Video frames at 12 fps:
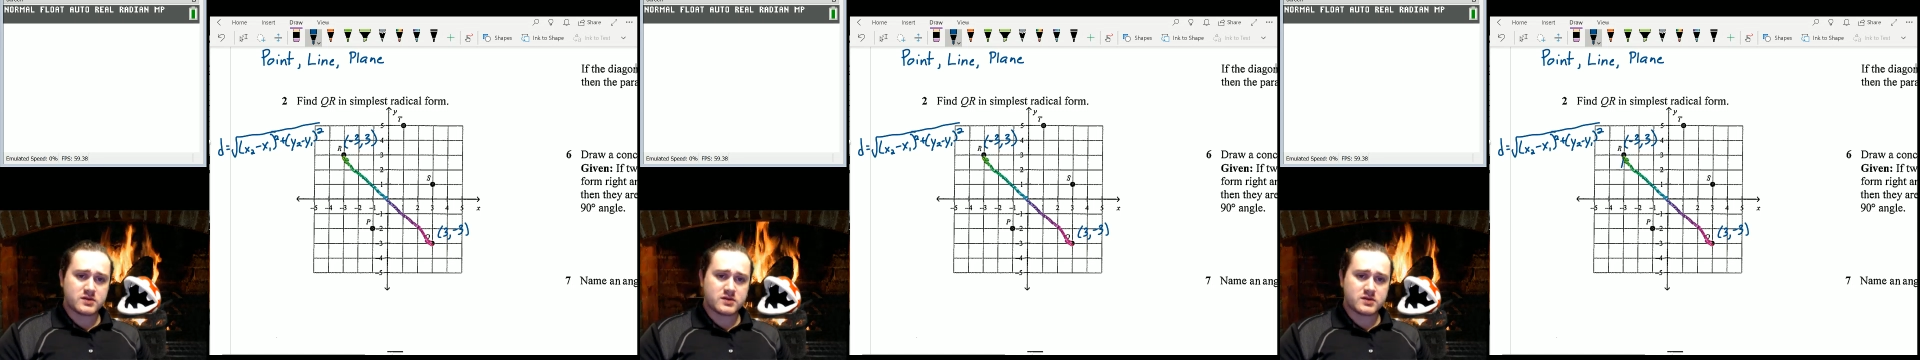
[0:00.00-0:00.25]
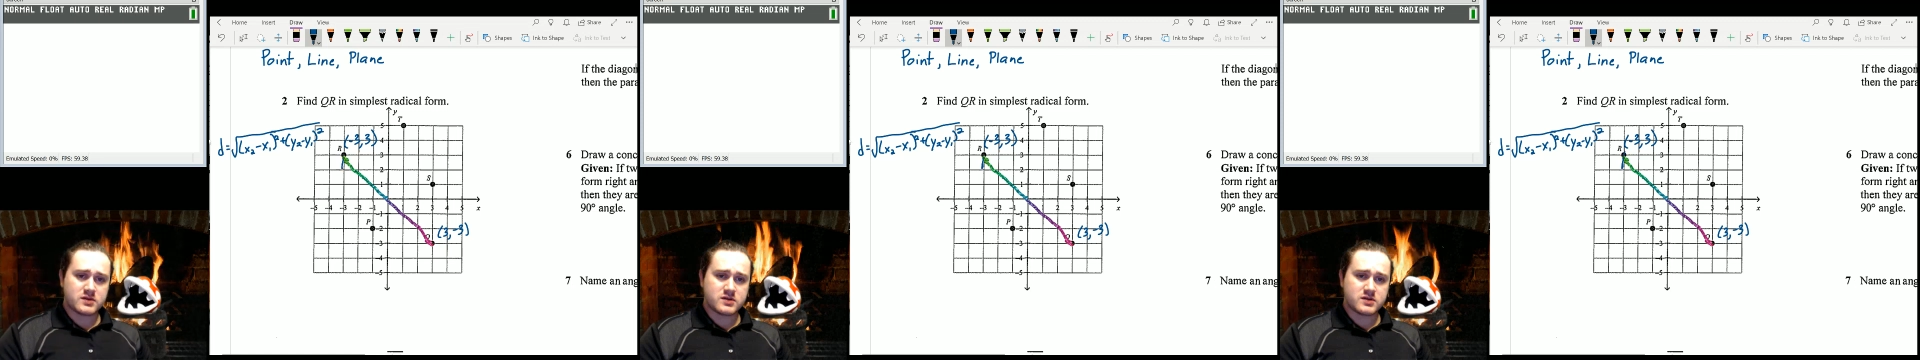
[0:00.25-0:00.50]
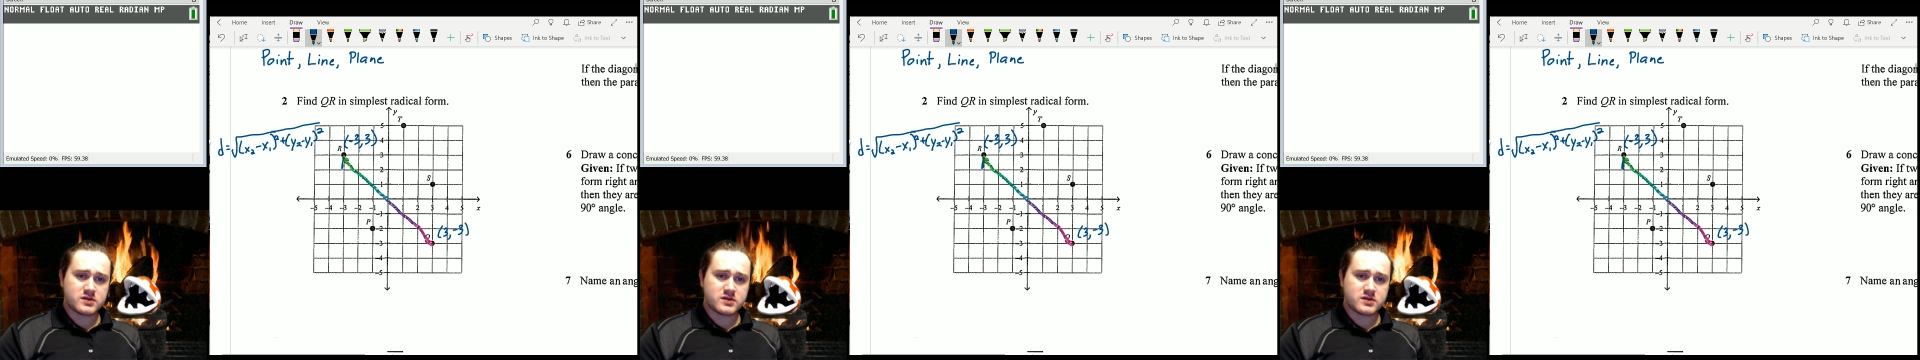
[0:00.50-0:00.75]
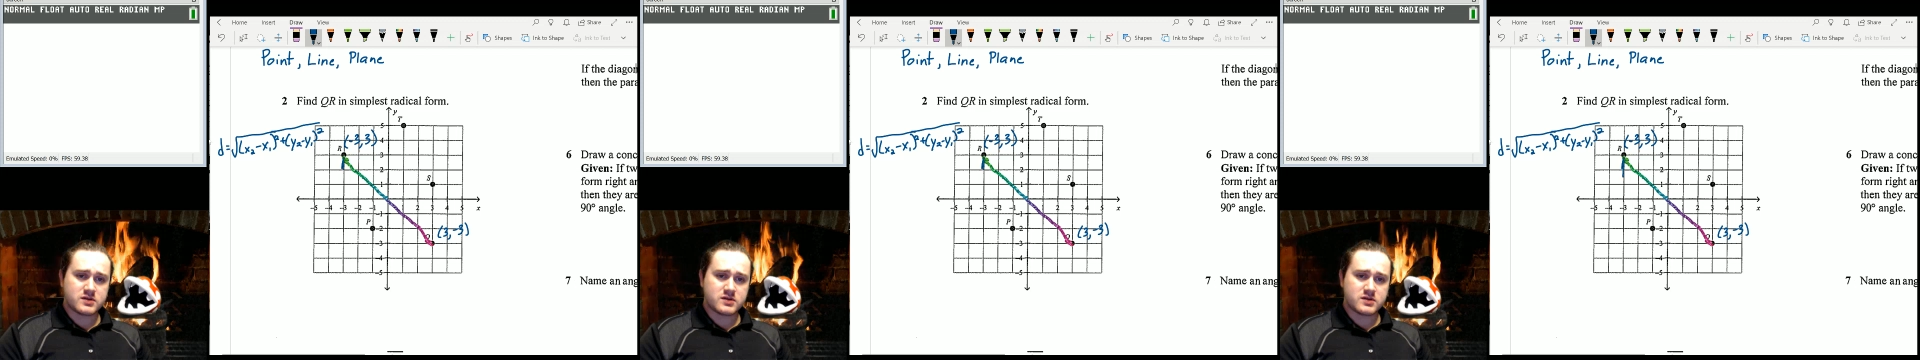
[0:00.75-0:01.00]
we just
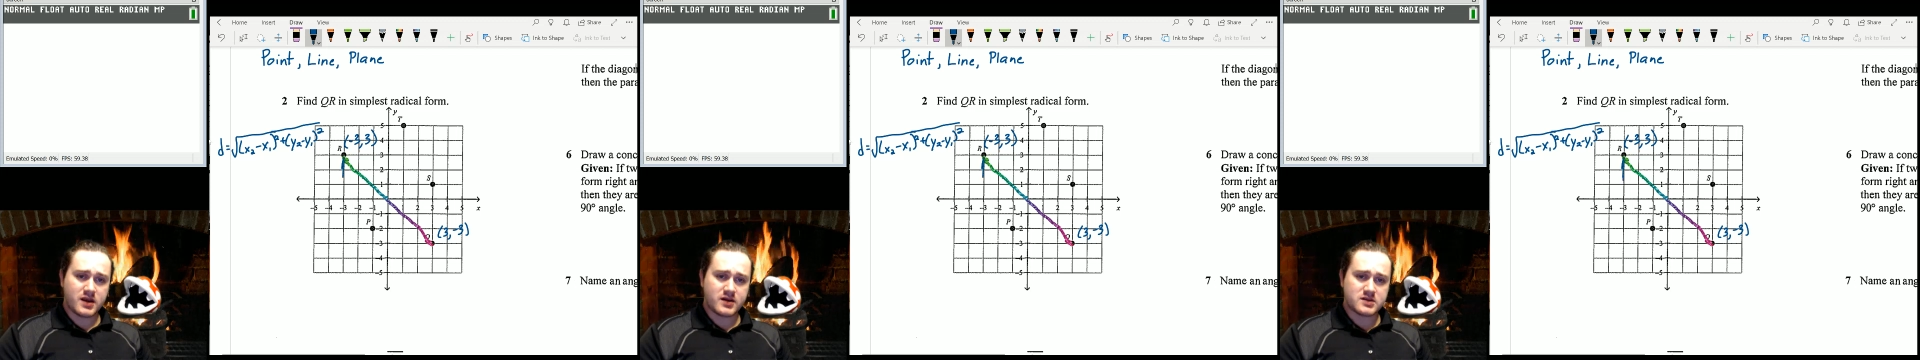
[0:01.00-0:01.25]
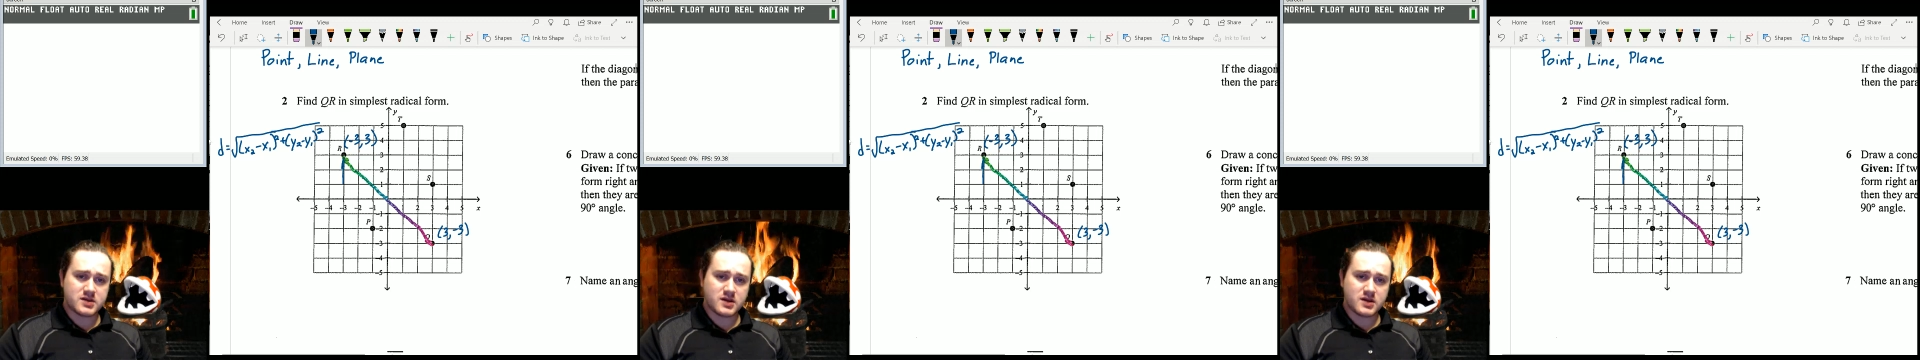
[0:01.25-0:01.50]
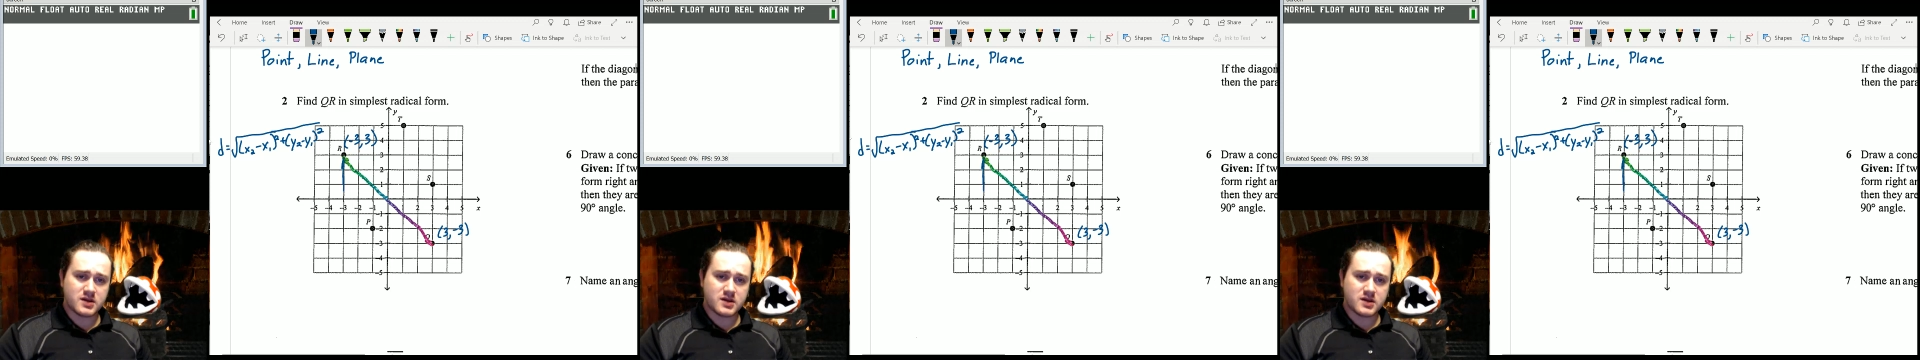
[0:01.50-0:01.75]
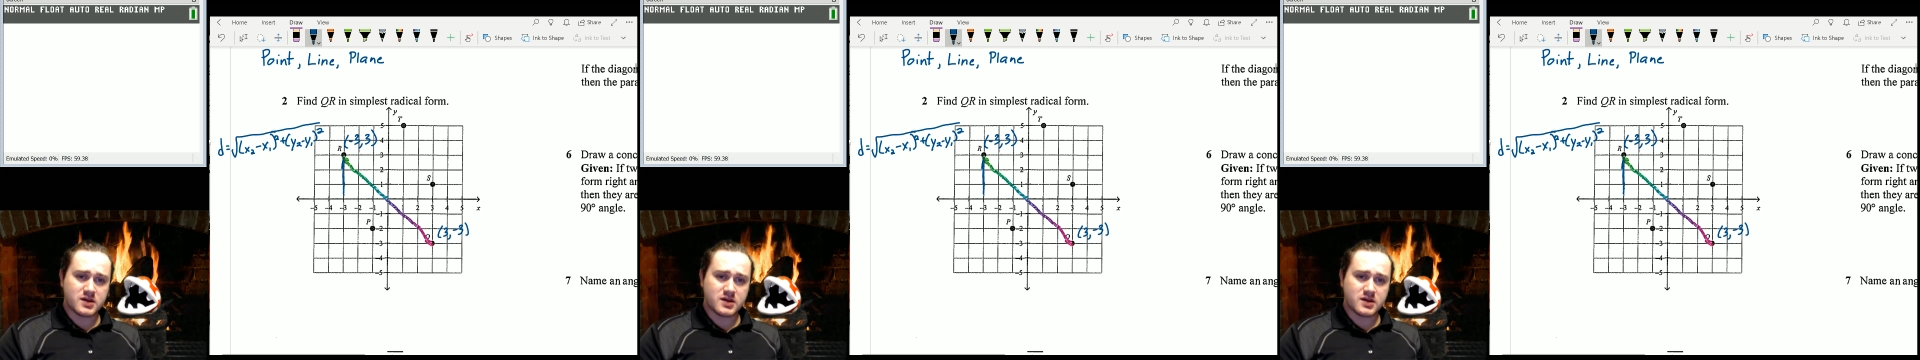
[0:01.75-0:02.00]
basically make ourselves a
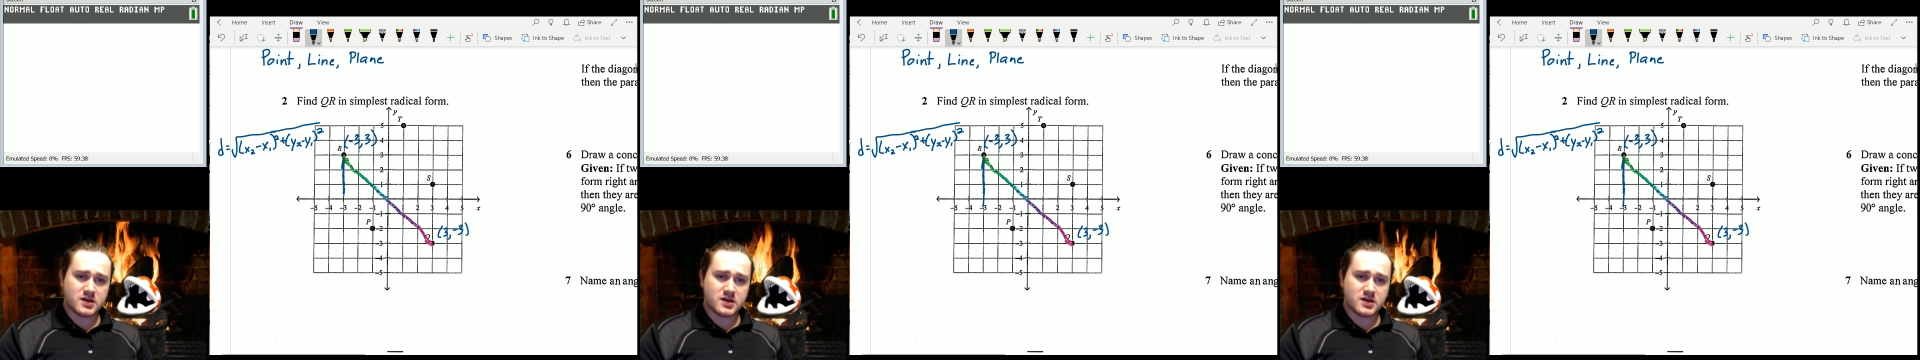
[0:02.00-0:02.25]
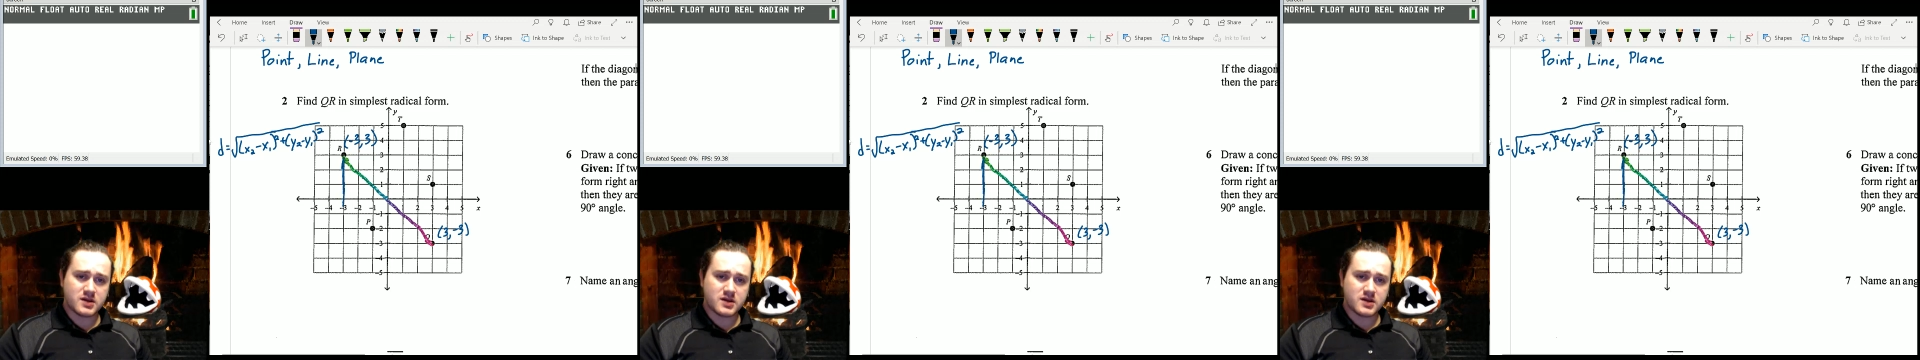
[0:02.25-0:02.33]
right triangle.